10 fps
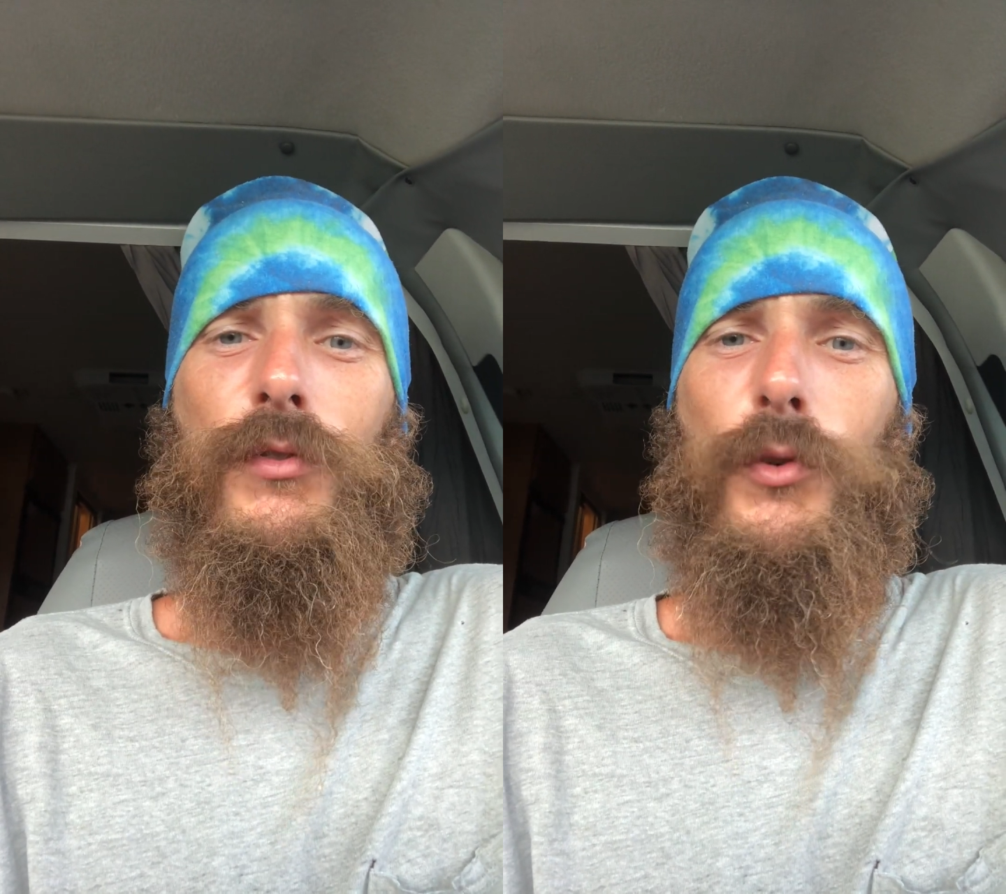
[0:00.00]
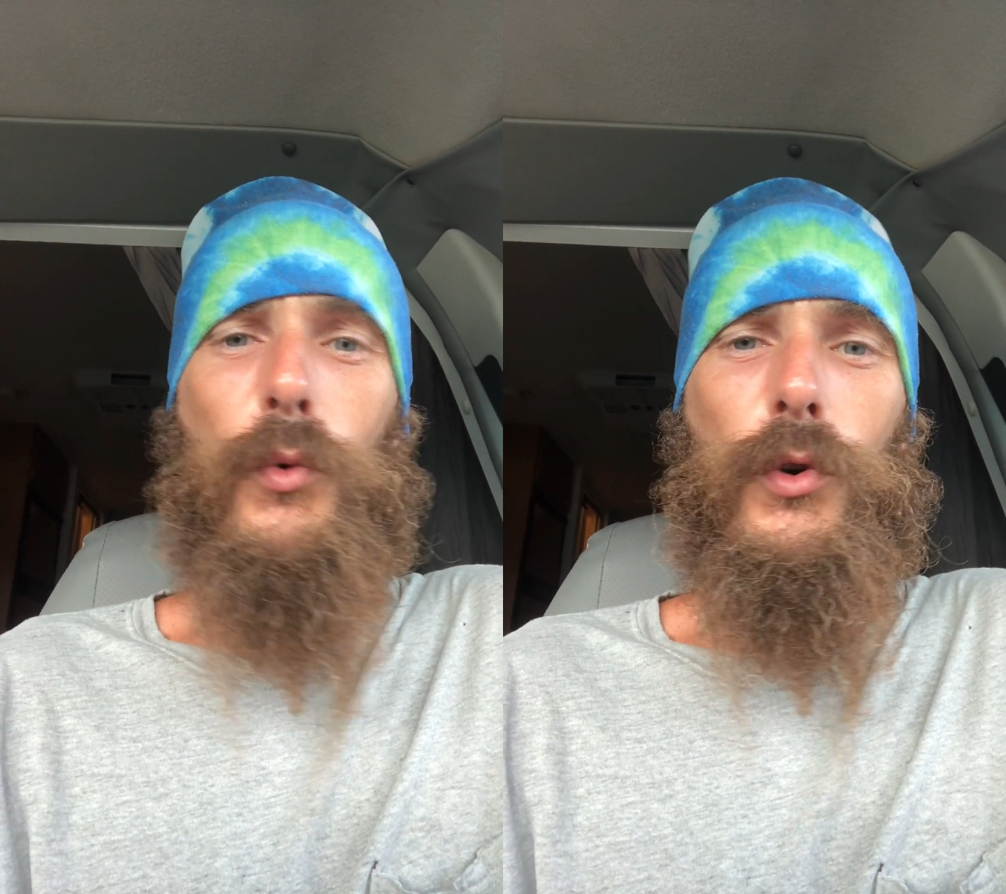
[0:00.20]

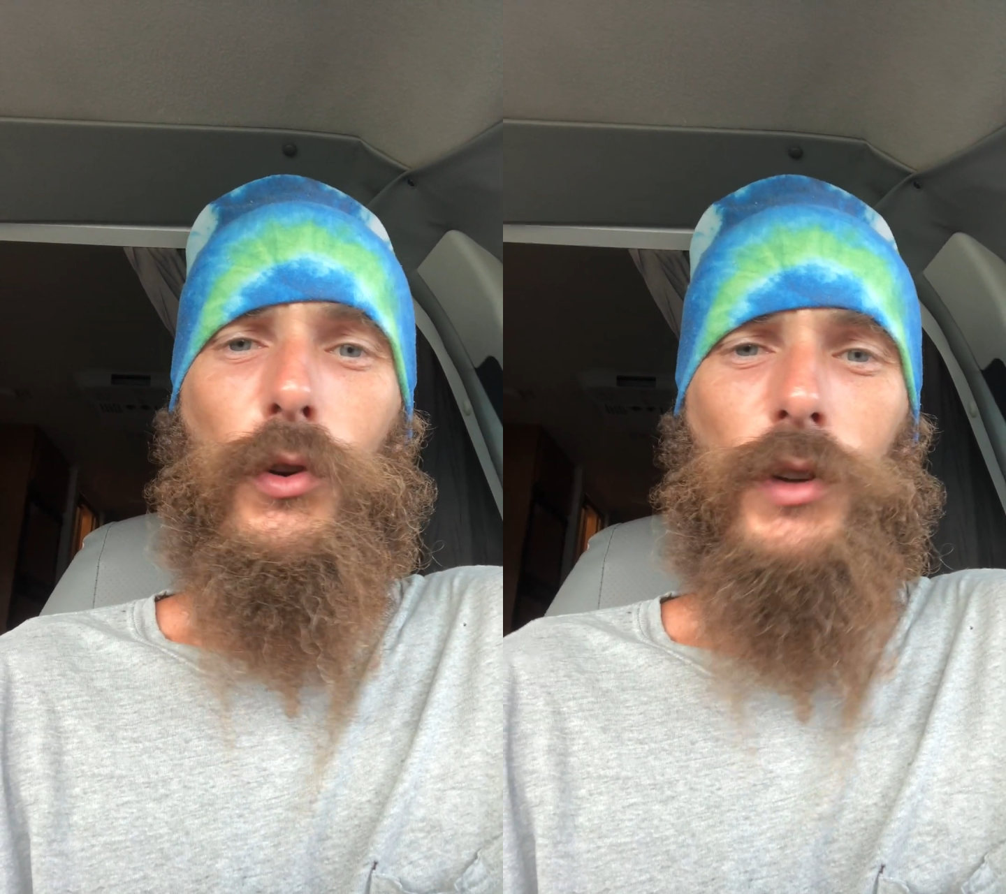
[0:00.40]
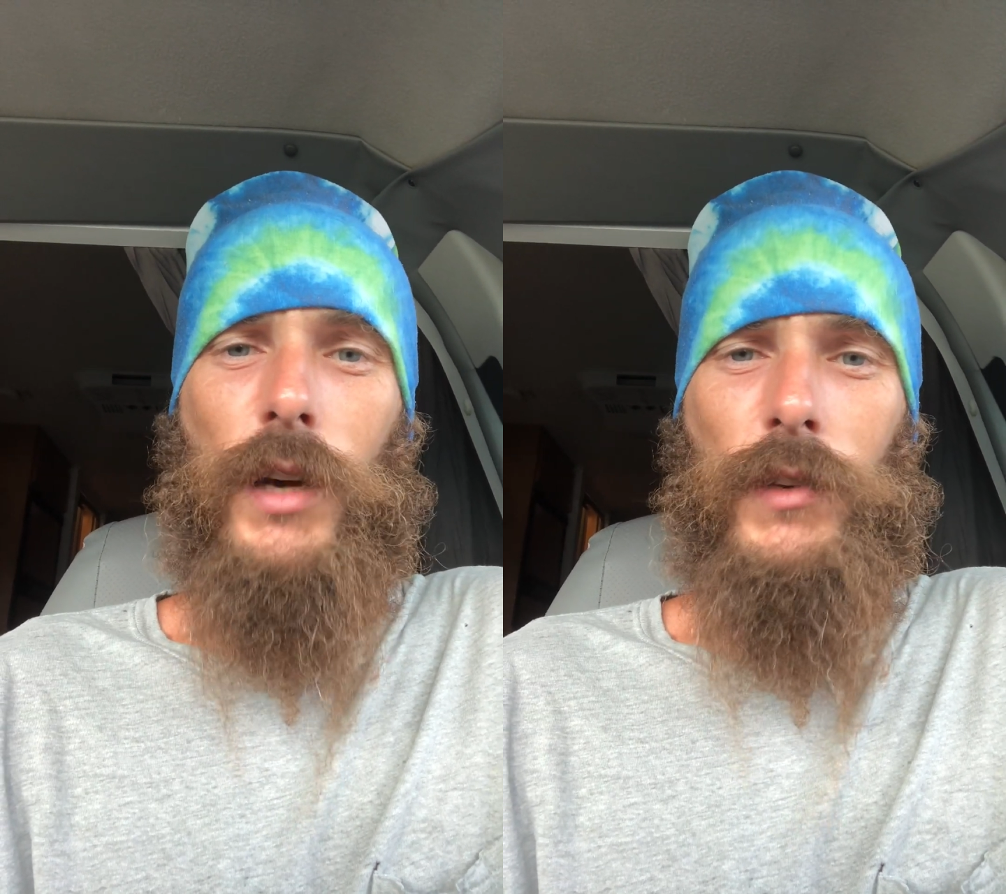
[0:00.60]
the
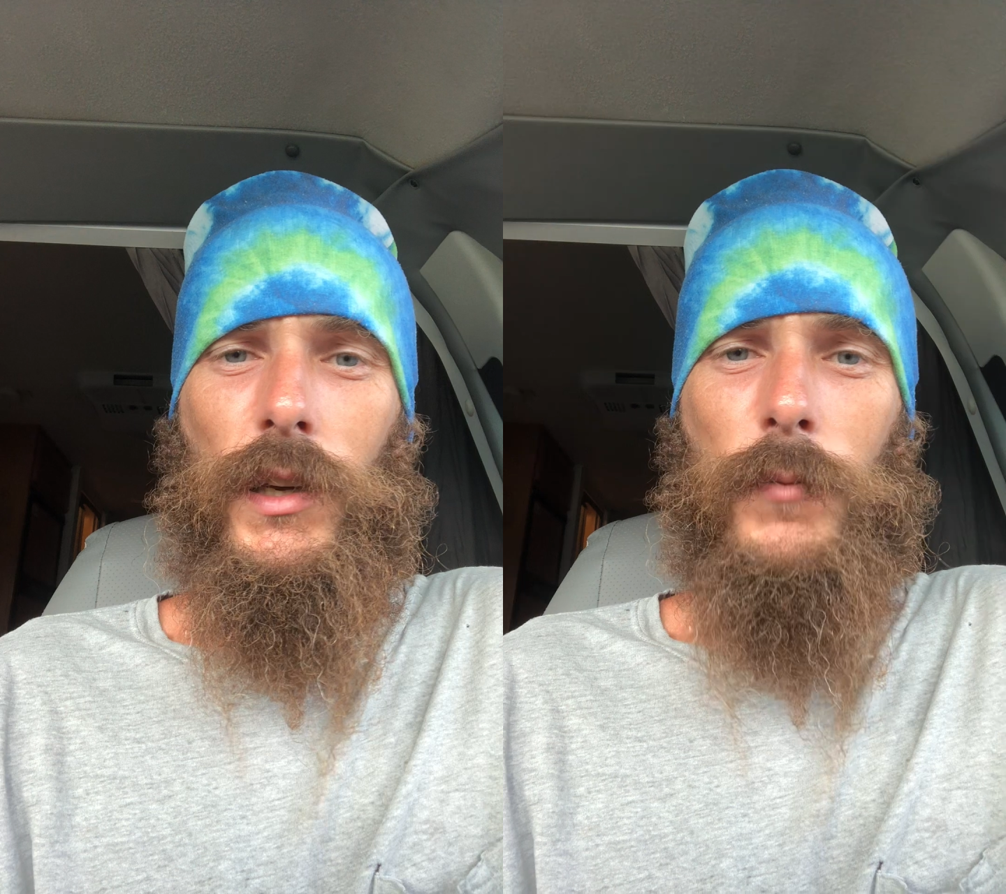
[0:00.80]
world of it.